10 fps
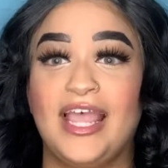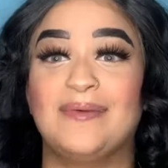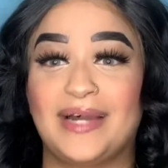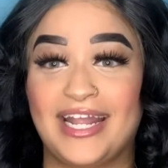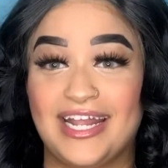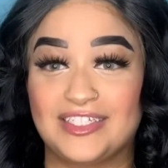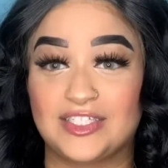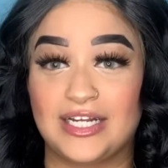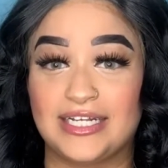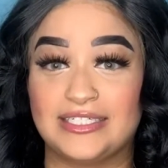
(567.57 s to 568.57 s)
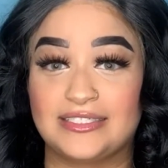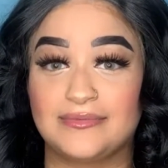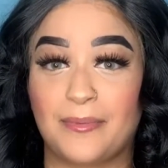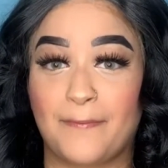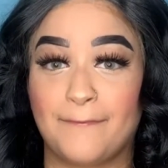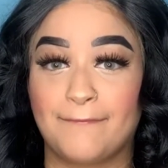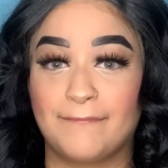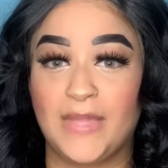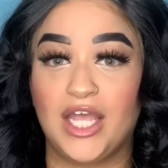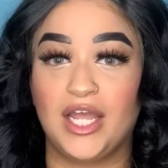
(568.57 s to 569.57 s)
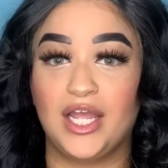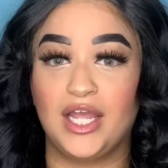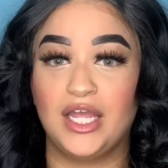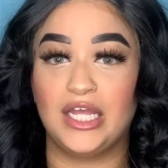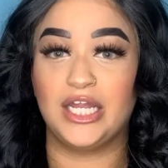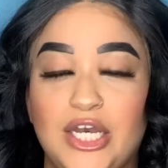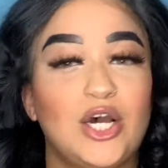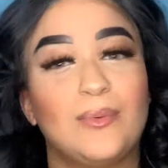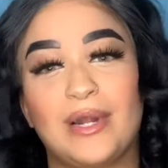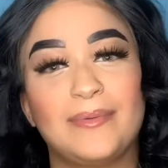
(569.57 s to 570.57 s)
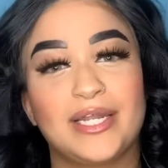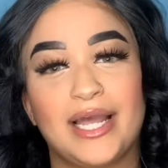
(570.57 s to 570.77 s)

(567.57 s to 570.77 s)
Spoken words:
And my answer is no, probably